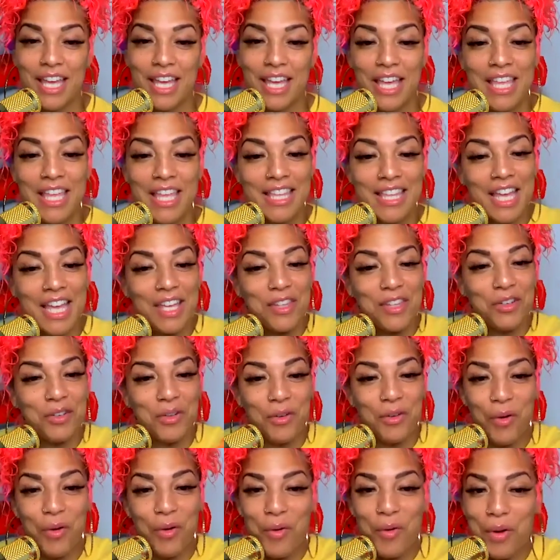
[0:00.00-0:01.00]
either
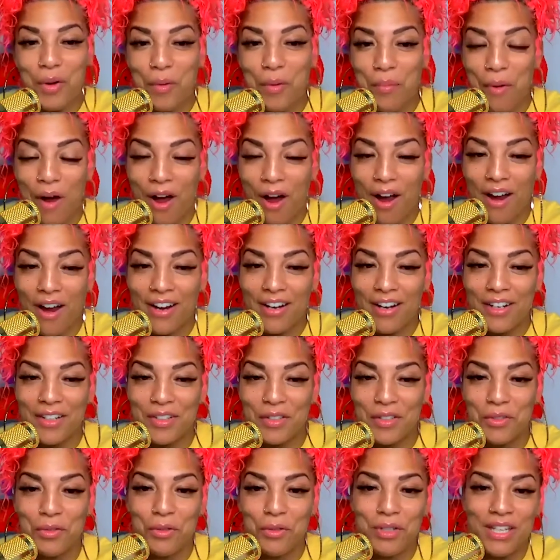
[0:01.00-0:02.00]
growing apart,
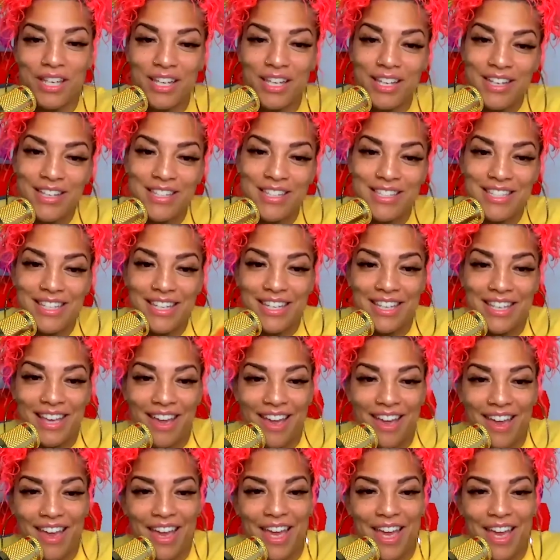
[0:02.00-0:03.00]
new kids then
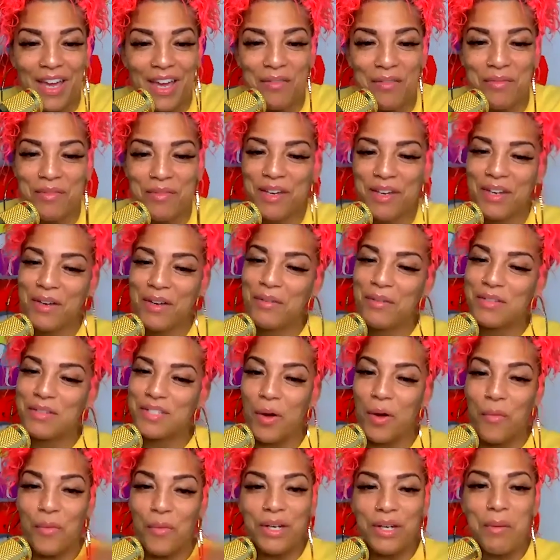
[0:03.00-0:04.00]
came,
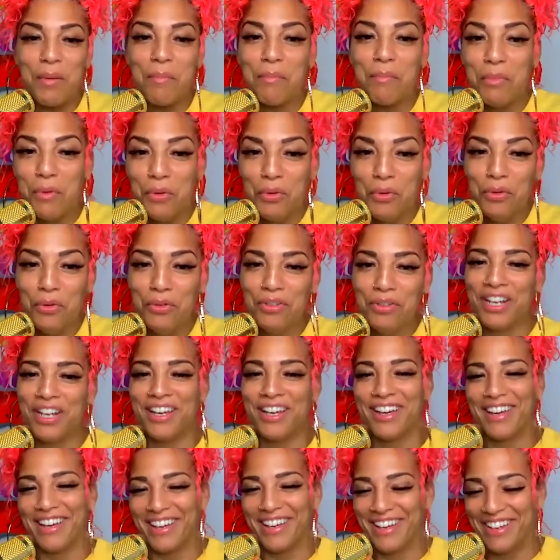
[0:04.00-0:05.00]
someone to move.
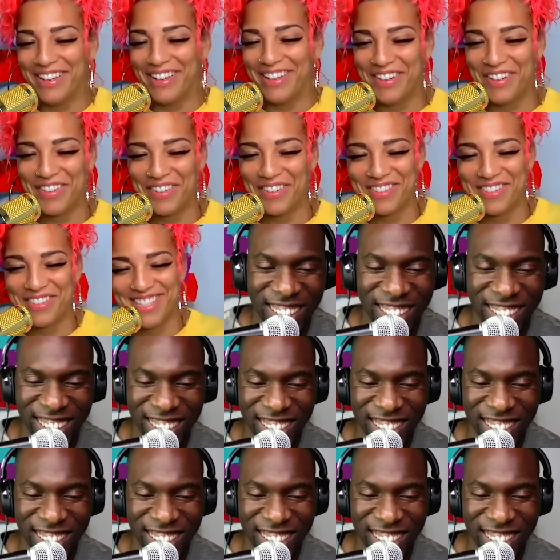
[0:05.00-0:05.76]
You know what I'm saying?